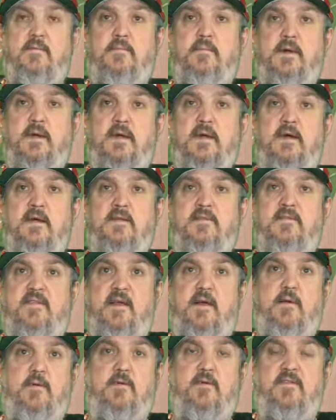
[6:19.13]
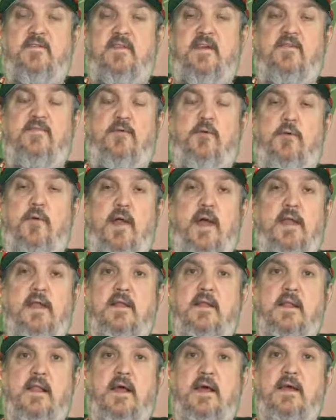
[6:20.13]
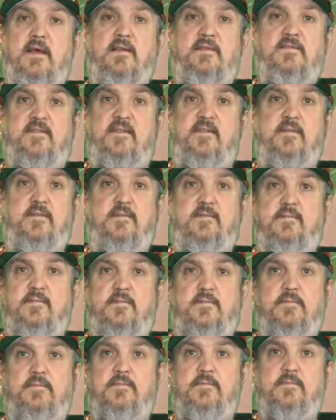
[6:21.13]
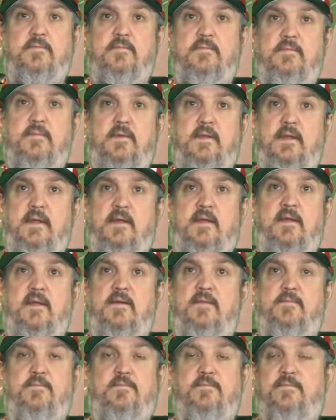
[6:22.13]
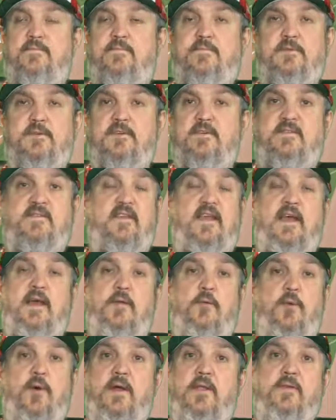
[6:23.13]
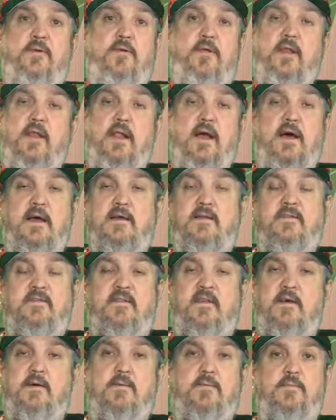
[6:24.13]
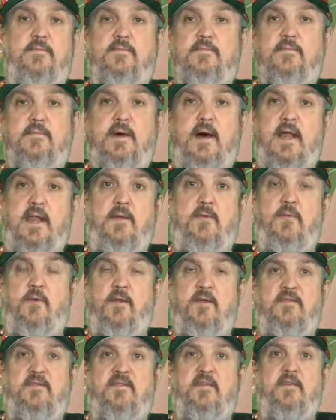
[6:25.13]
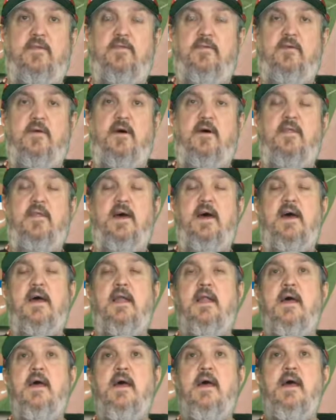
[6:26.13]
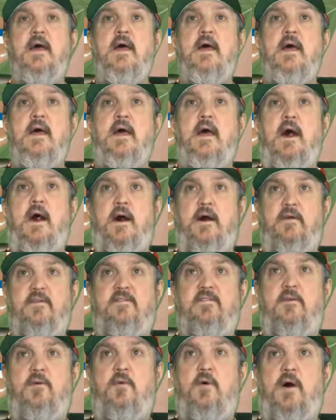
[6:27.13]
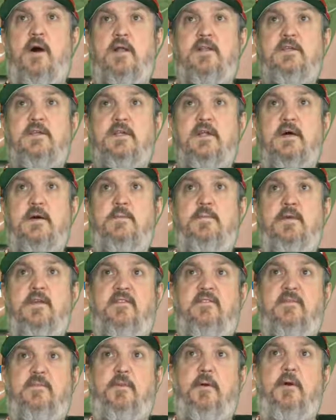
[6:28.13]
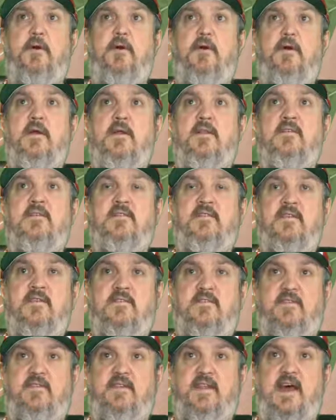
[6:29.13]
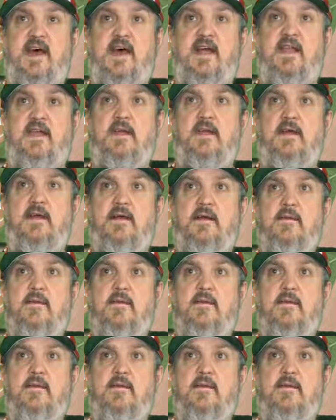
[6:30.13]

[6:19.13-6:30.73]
because there were several rain delays and it kept just saying weather delay, so I didn't want to sit through all that. I also watched Pittsburgh and Cincinnati,